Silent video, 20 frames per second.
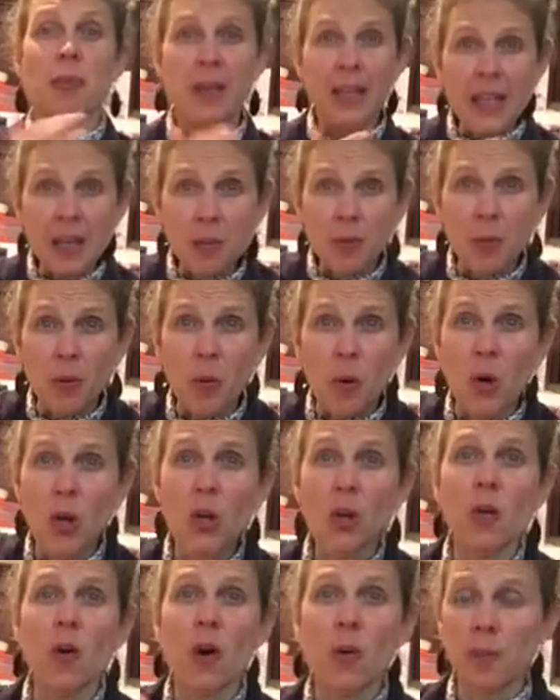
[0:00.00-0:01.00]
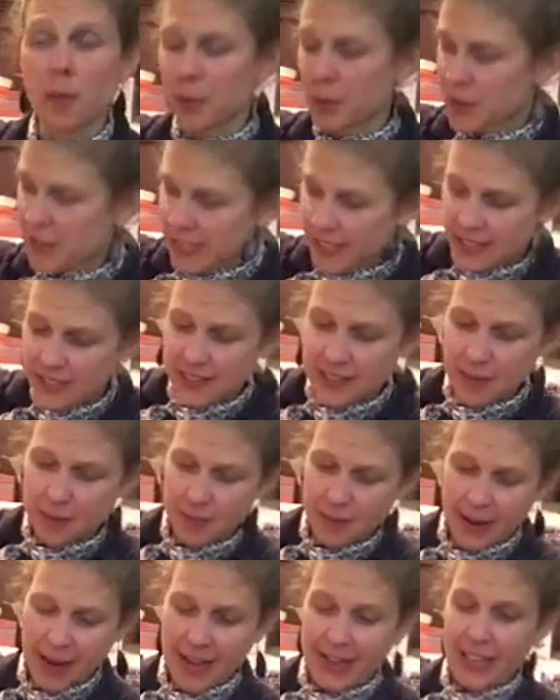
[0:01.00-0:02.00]
people who are
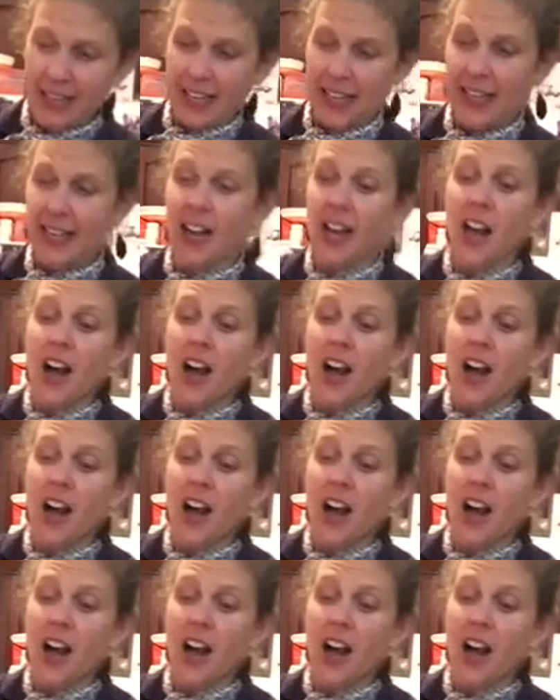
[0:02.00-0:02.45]
participating